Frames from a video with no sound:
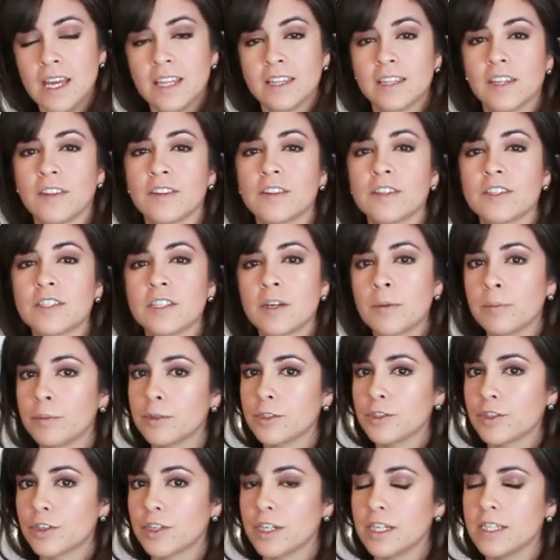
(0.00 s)
that the
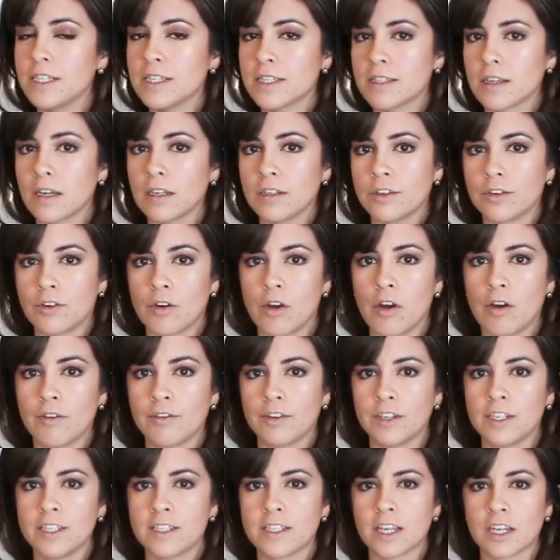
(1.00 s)
temperature inside your
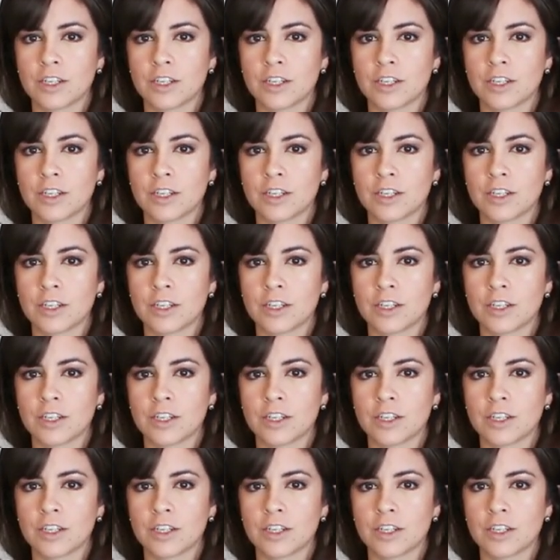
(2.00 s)
oven is